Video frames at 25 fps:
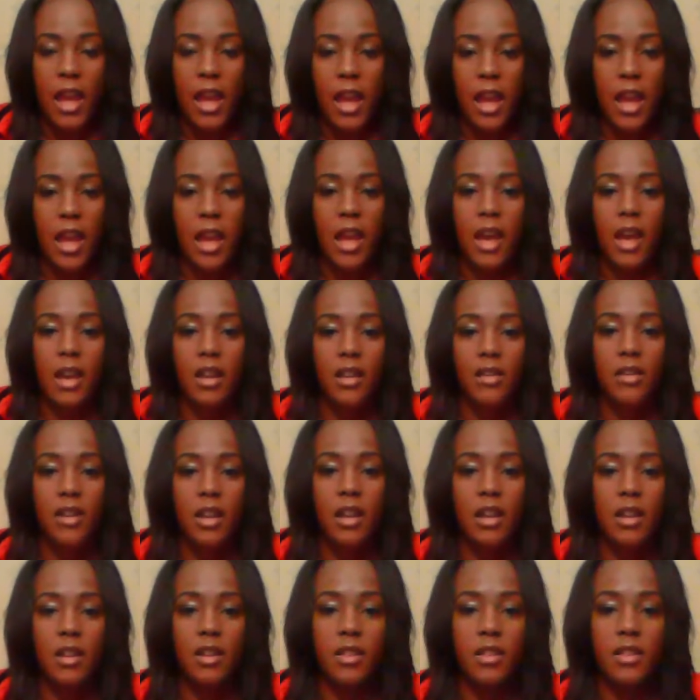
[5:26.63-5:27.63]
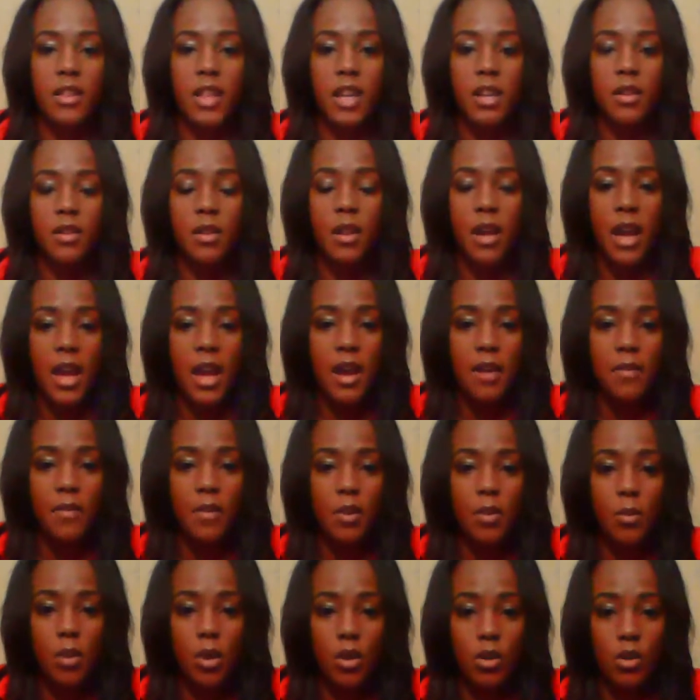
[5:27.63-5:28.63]
And there you
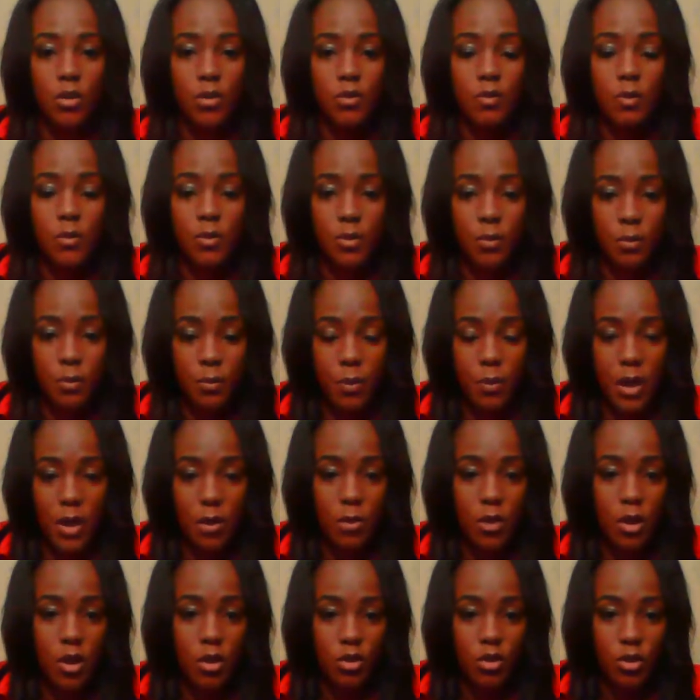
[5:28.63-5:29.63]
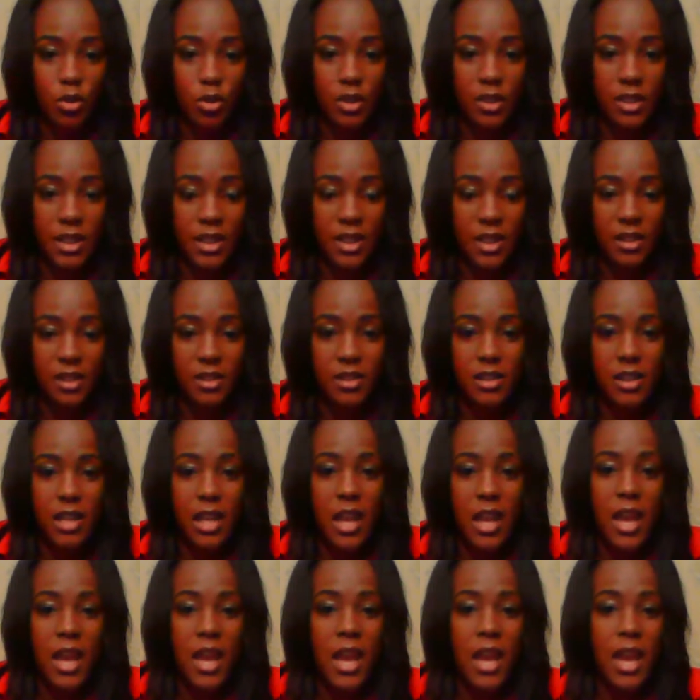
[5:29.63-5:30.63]
have a roll of Pinwheels tortillas,
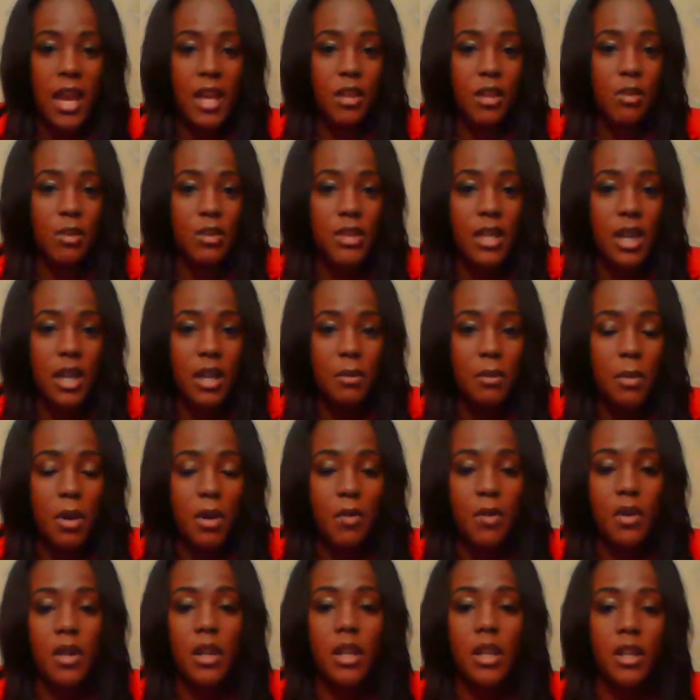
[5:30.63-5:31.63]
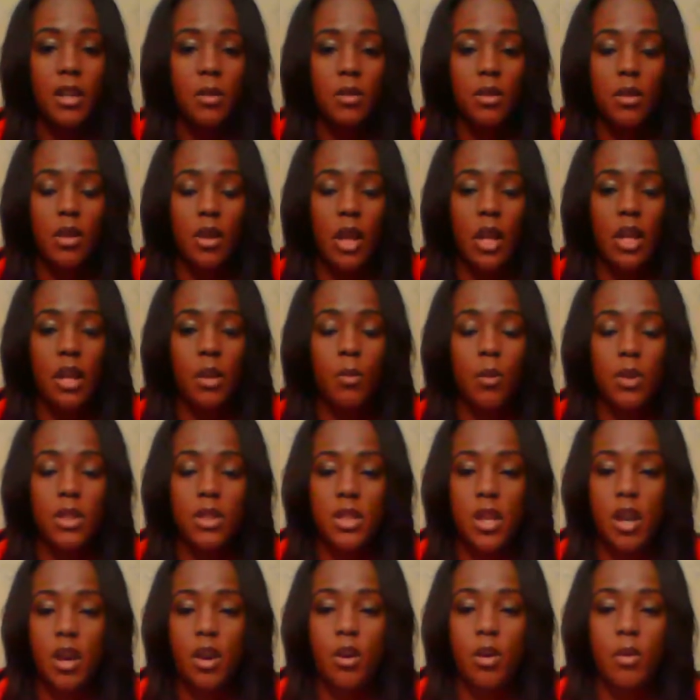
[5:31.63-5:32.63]
and you can take them over
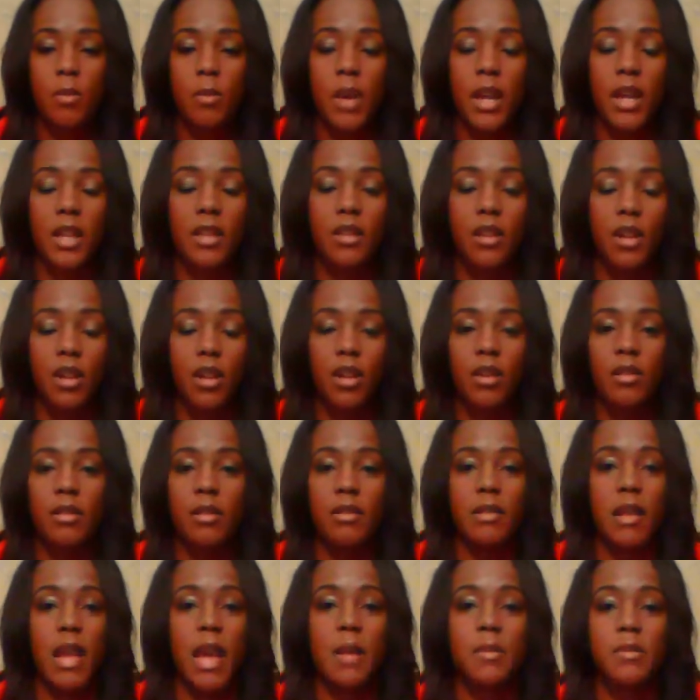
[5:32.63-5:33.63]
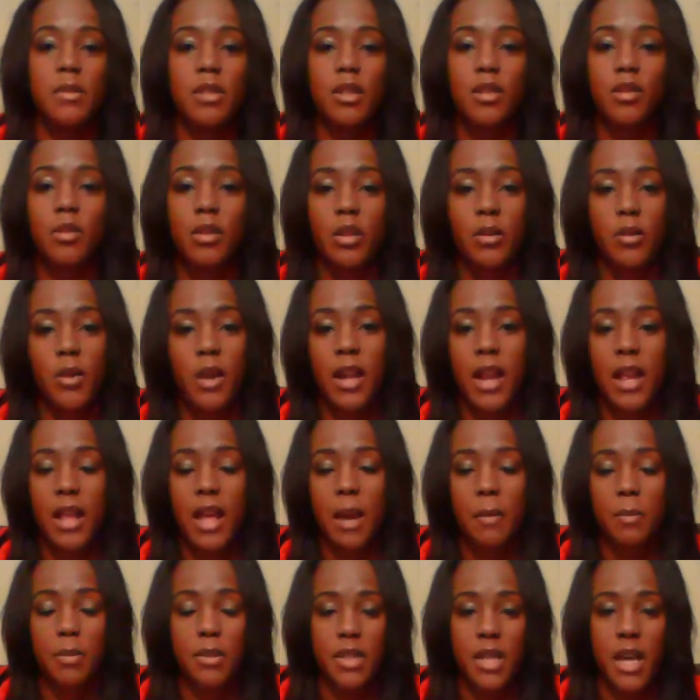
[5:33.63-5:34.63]
anyone's home, and they're absolutely great
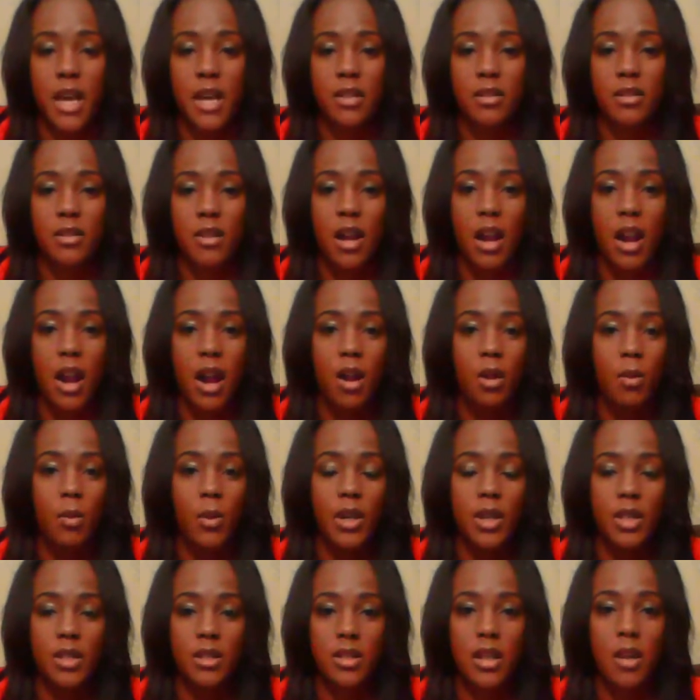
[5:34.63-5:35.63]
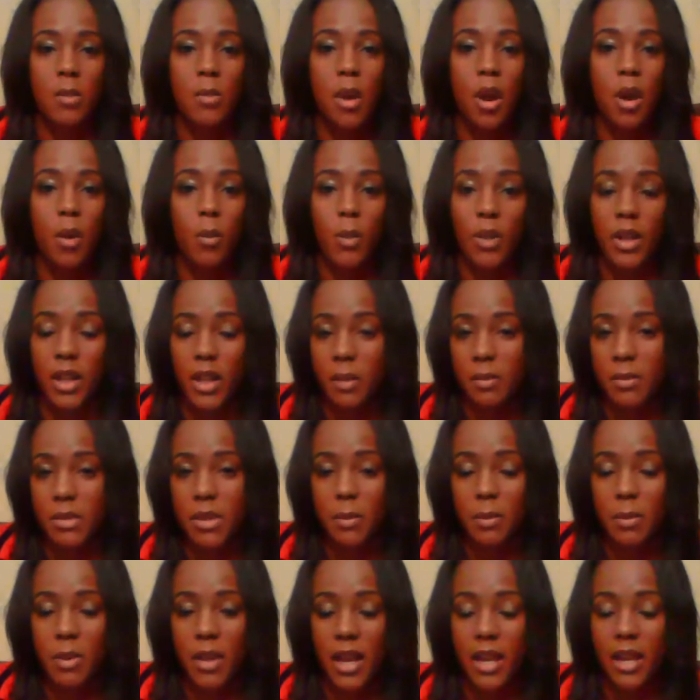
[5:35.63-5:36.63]
appetizer. I always come home with an
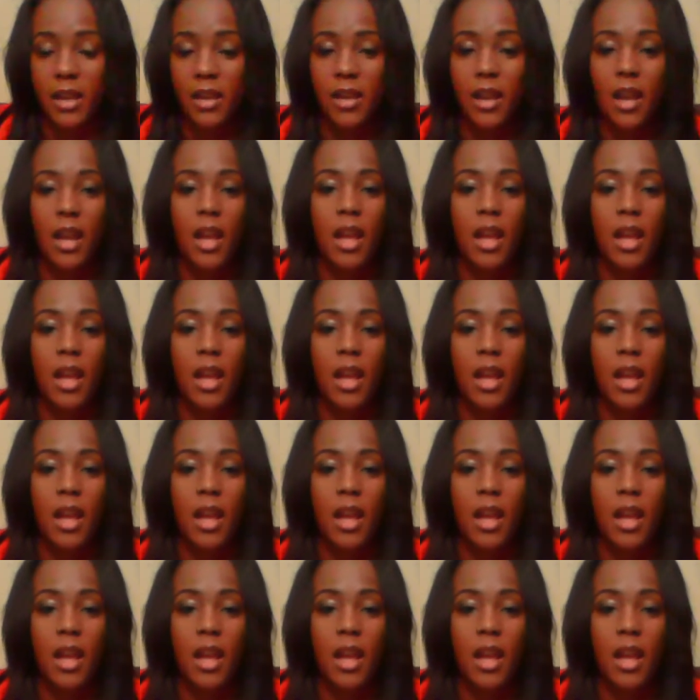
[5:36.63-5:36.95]
empty plate.